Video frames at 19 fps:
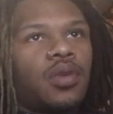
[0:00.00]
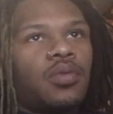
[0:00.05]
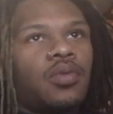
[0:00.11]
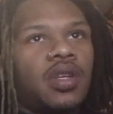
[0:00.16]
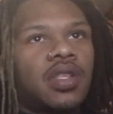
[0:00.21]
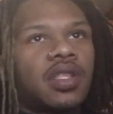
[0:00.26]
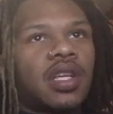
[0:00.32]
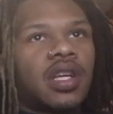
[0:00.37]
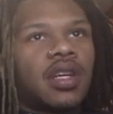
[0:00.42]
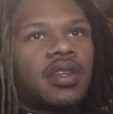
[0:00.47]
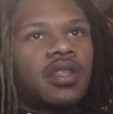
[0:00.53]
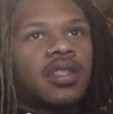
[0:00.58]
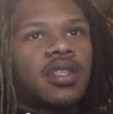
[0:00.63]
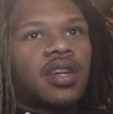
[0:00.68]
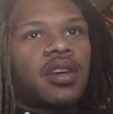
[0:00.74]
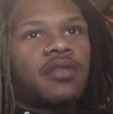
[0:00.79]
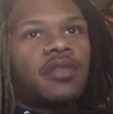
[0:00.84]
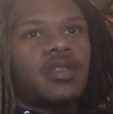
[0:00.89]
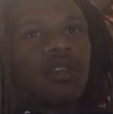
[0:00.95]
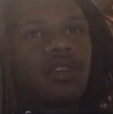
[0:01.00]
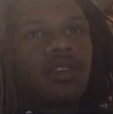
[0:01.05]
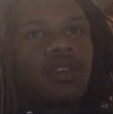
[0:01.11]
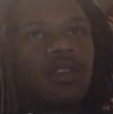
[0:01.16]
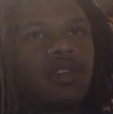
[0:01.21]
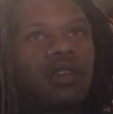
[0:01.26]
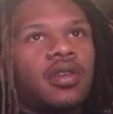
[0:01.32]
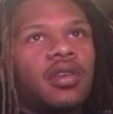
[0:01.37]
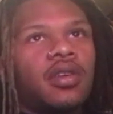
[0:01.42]
You wanna take a selfie?
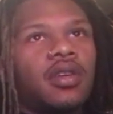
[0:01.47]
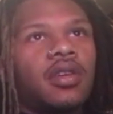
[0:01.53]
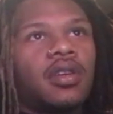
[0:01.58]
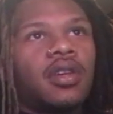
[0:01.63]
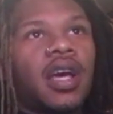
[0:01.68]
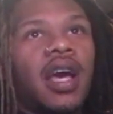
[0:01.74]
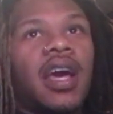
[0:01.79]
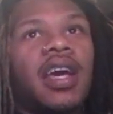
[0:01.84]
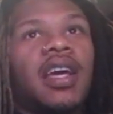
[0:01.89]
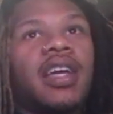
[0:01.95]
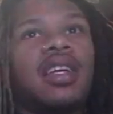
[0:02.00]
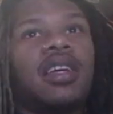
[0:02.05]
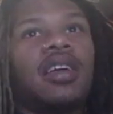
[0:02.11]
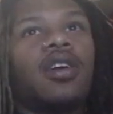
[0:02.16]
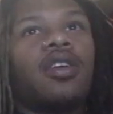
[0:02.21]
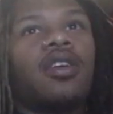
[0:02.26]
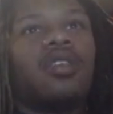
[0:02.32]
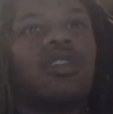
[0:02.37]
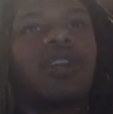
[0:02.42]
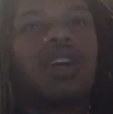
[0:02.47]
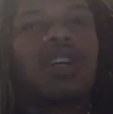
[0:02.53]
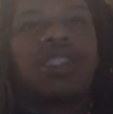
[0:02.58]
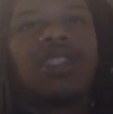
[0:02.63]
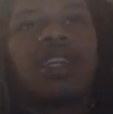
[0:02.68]
Hey, oh no,